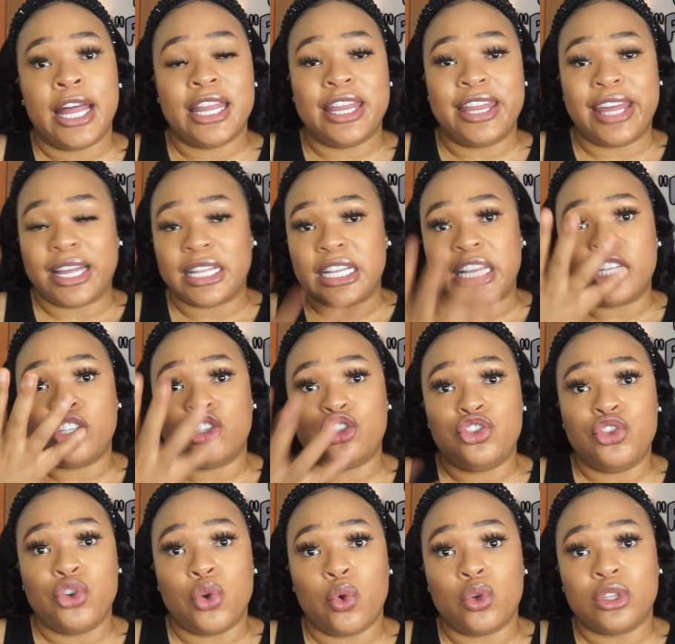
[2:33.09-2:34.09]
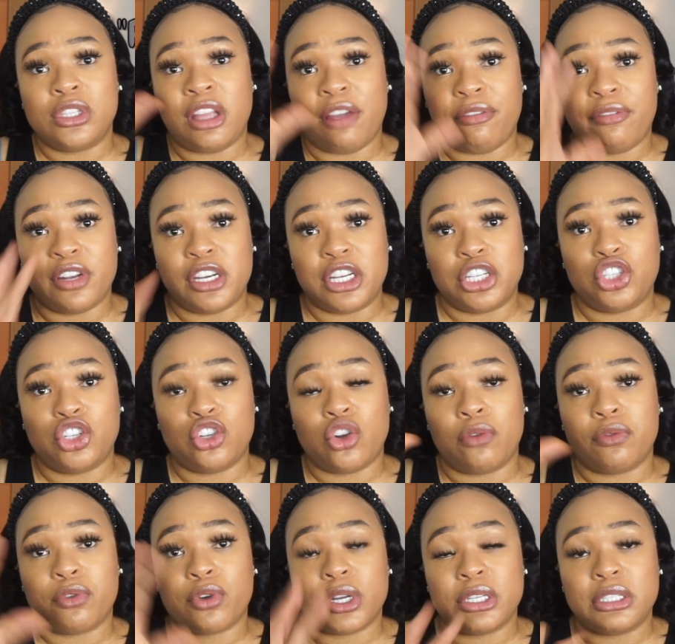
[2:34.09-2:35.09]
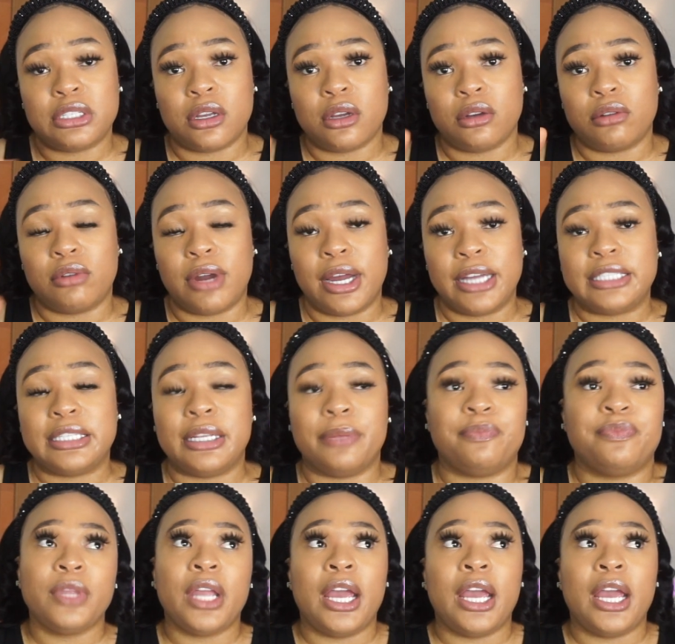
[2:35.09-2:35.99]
That is your definition of critical writing.